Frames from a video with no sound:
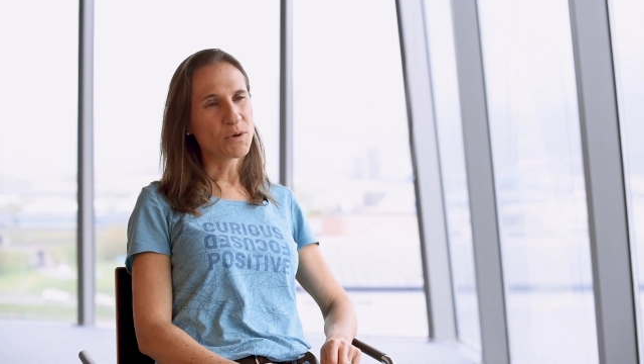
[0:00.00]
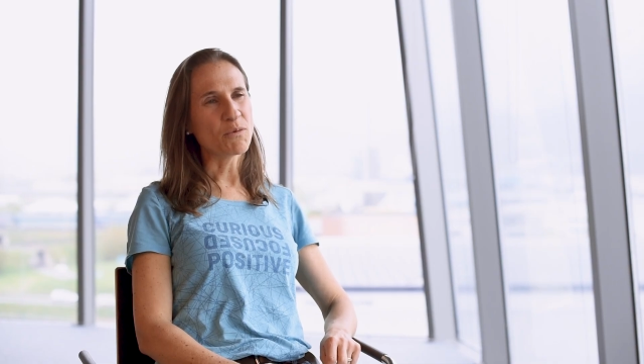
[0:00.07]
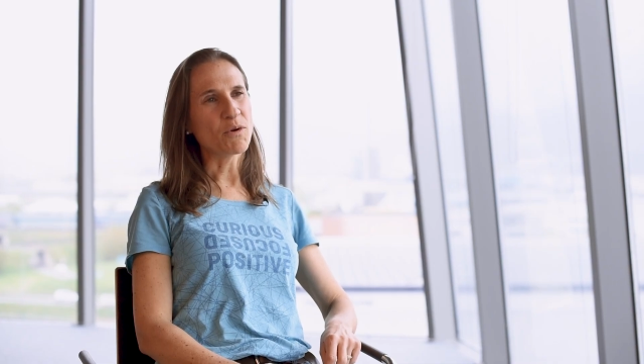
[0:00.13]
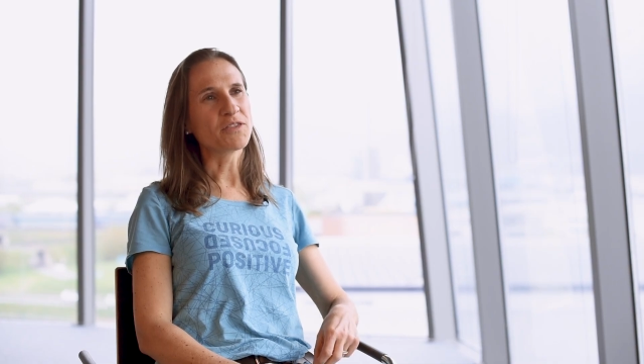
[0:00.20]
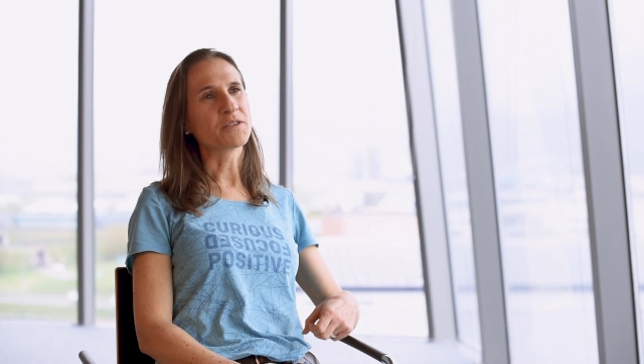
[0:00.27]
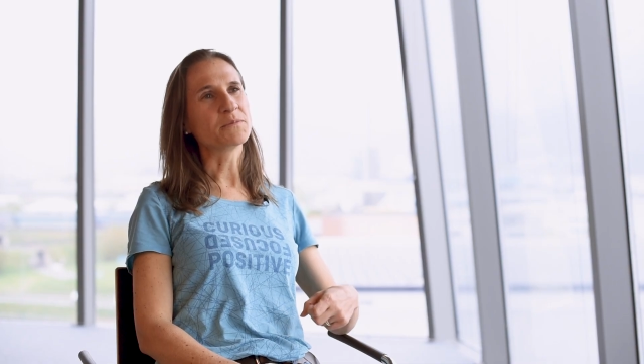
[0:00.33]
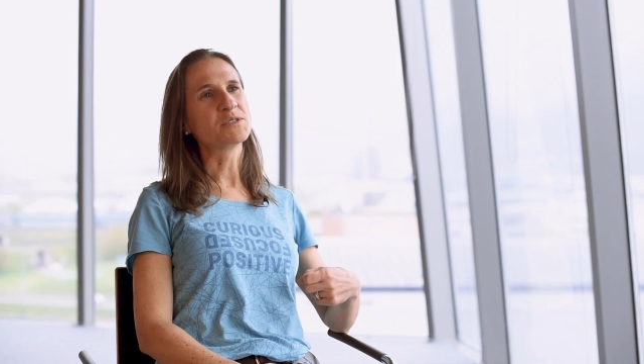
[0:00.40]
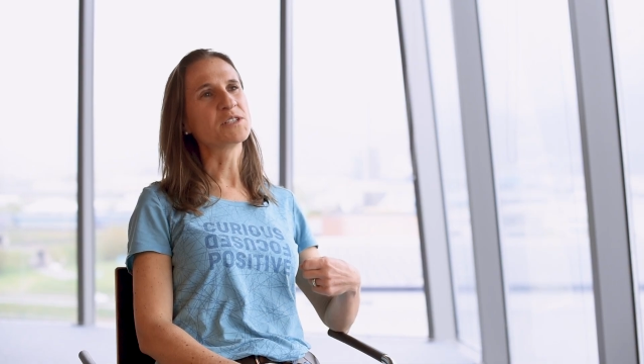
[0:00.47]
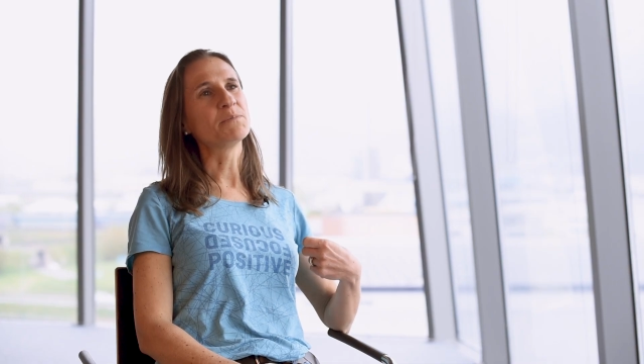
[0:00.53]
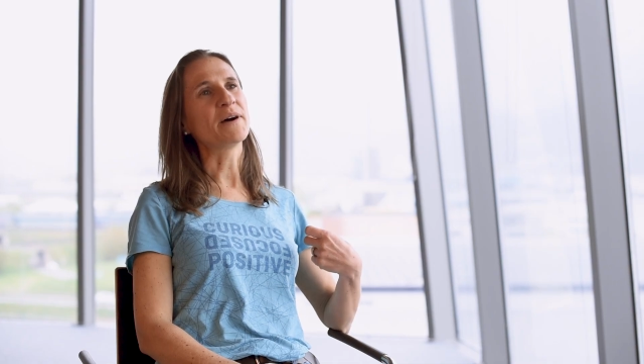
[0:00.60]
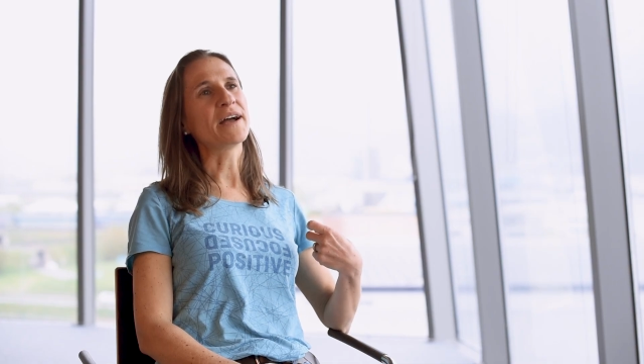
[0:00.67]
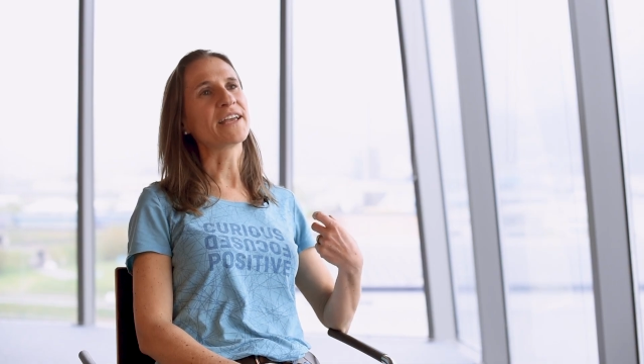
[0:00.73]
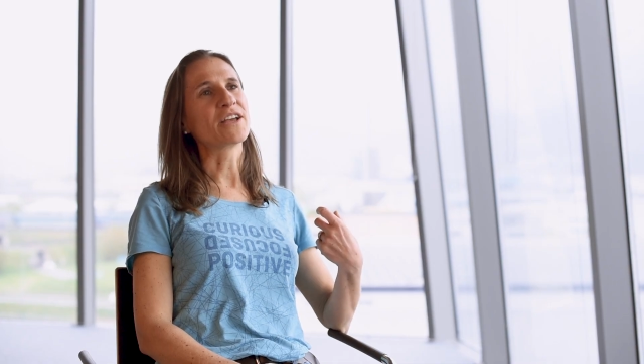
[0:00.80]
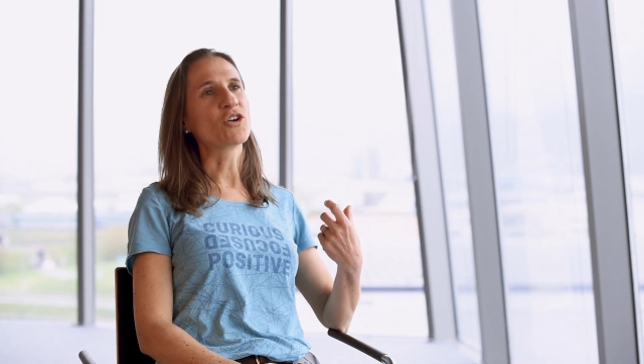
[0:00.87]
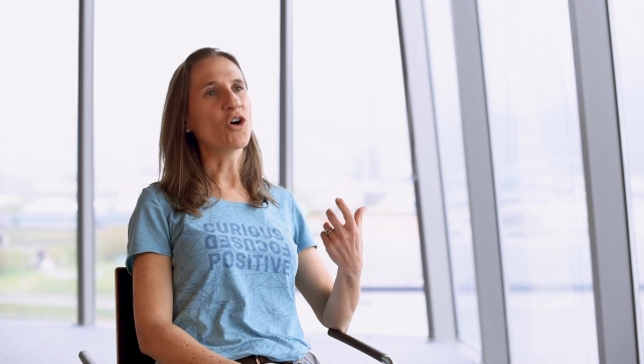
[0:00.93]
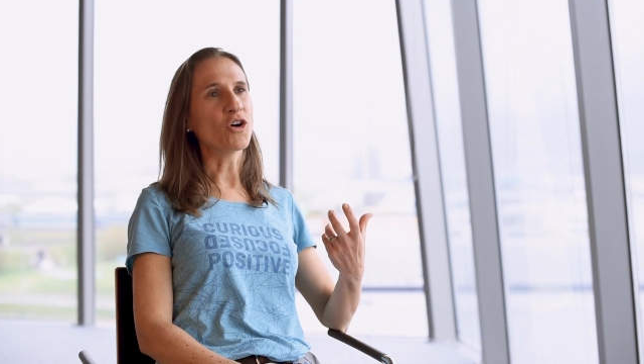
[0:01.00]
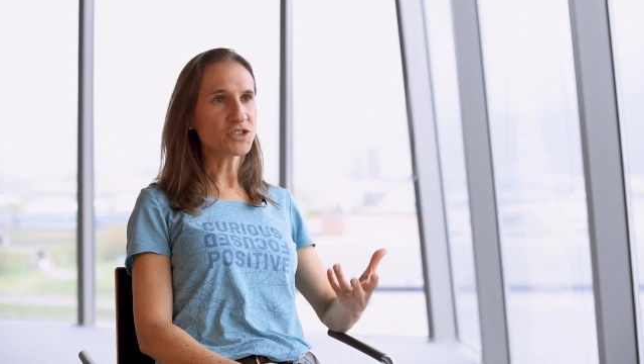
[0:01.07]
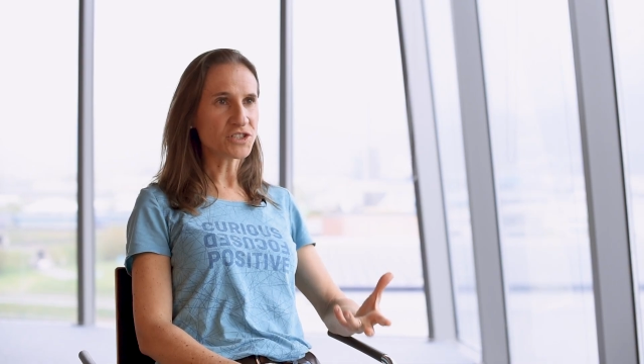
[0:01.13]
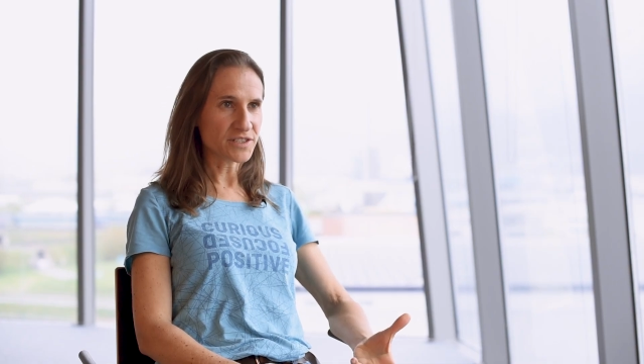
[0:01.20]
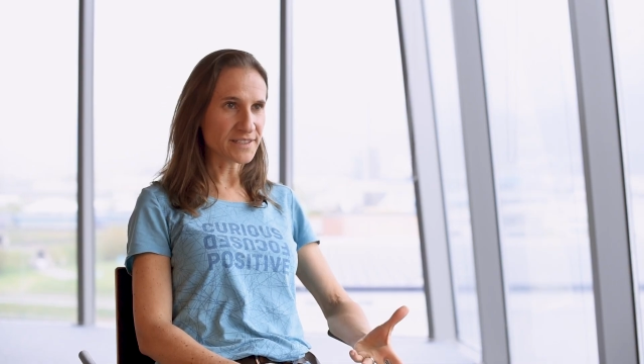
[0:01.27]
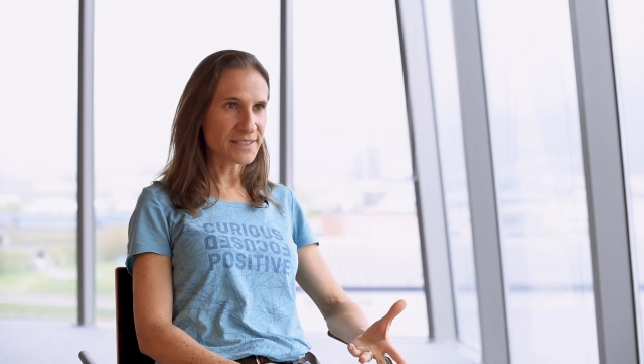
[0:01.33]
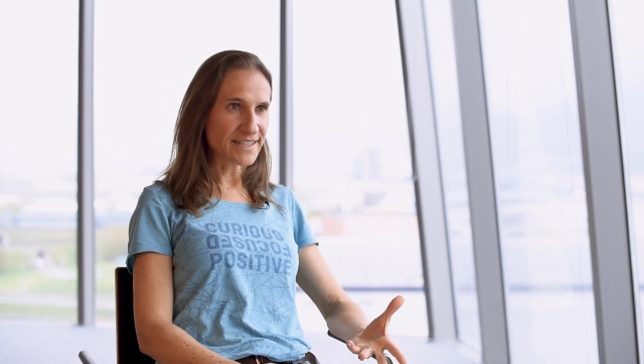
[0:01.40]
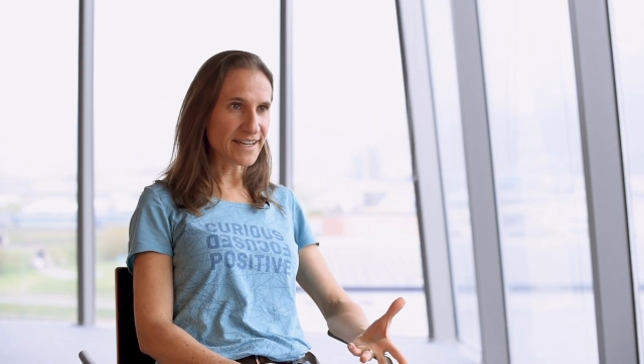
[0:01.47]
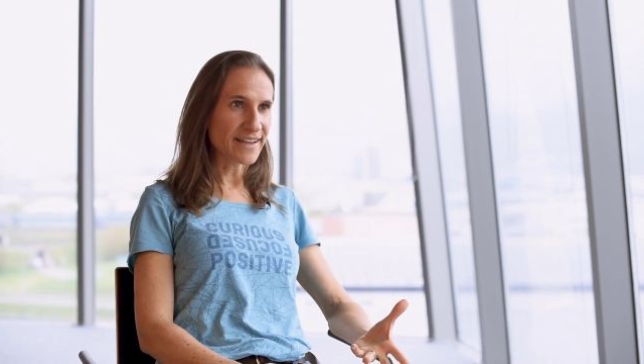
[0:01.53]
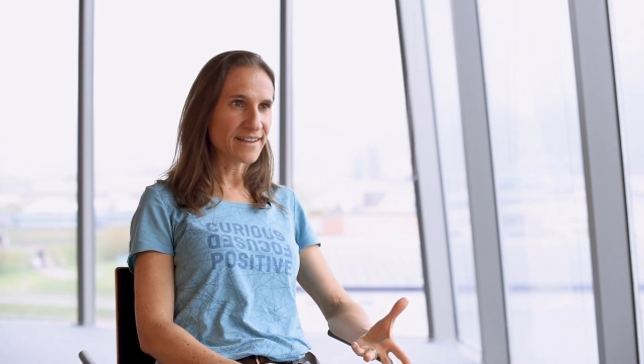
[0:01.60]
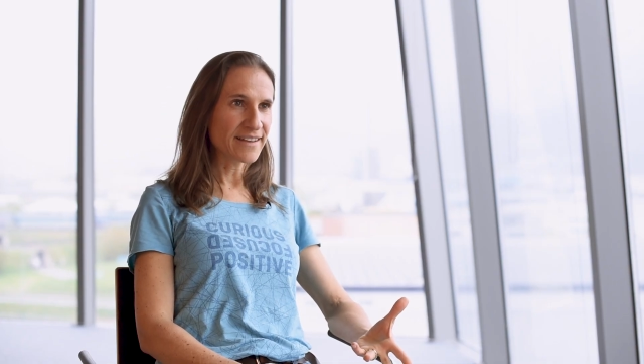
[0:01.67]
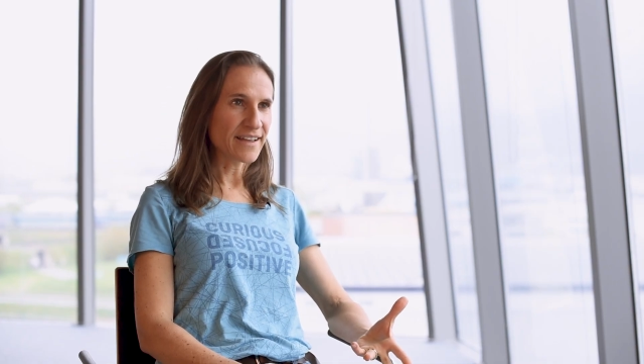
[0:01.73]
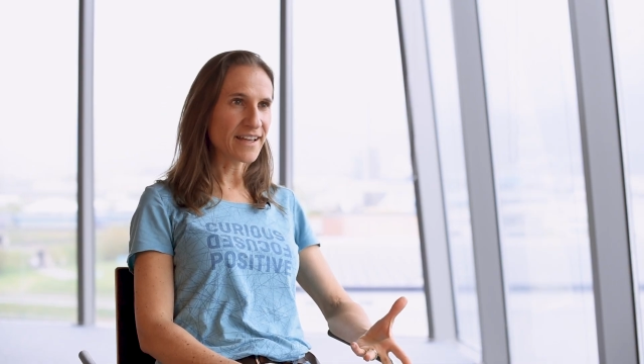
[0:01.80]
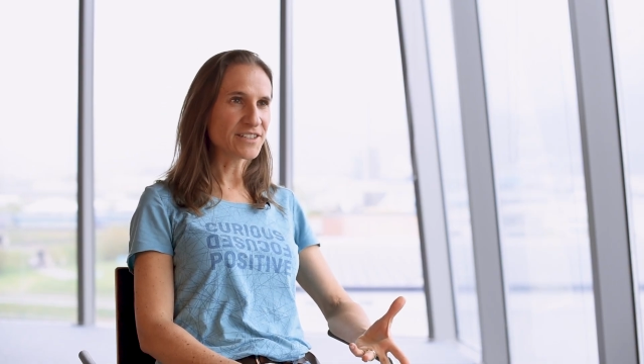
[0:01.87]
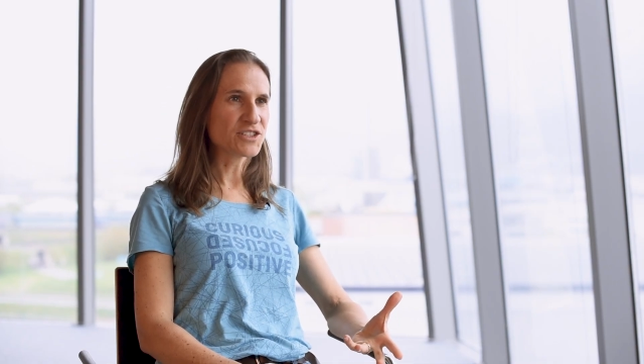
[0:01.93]
We want them to buy consciously
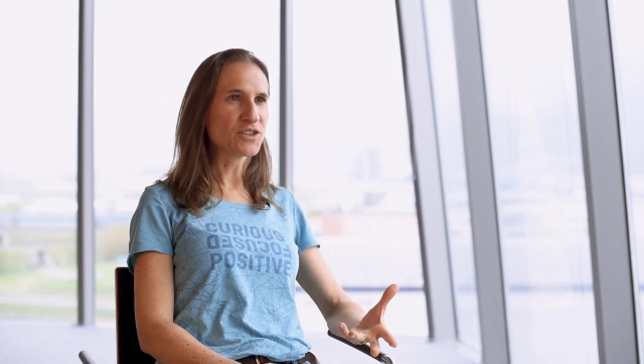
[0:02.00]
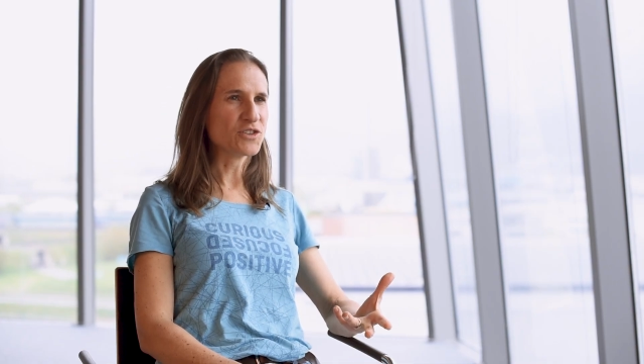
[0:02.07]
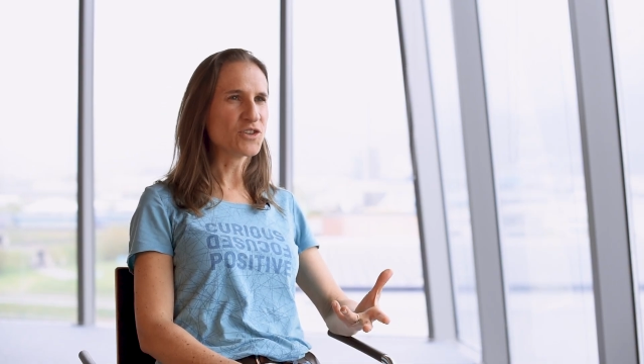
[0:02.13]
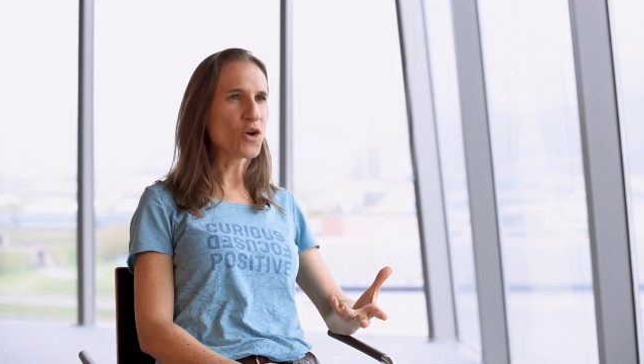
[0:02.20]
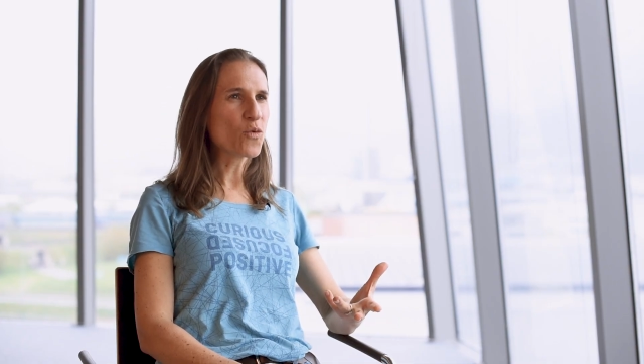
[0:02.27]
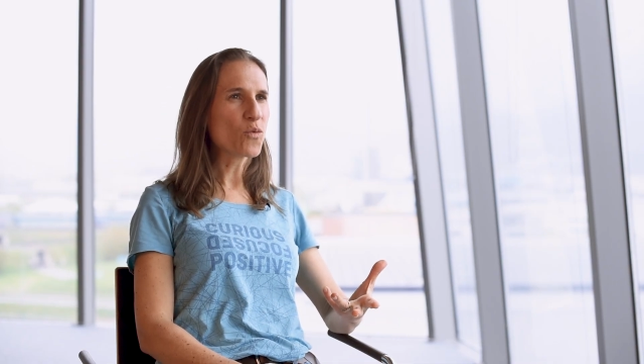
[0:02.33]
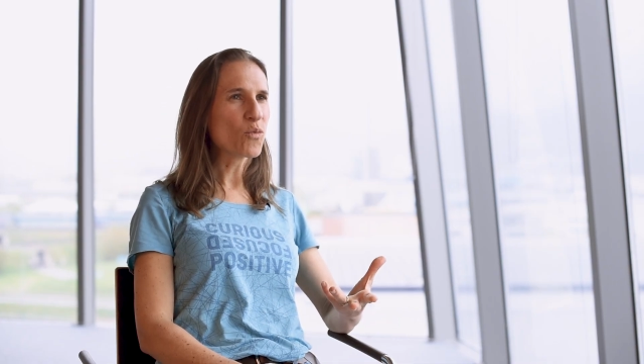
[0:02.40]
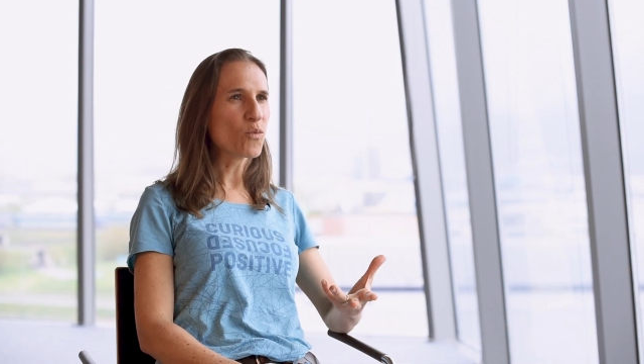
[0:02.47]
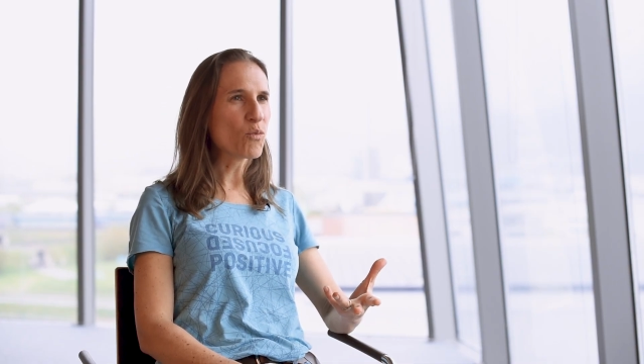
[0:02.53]
and to know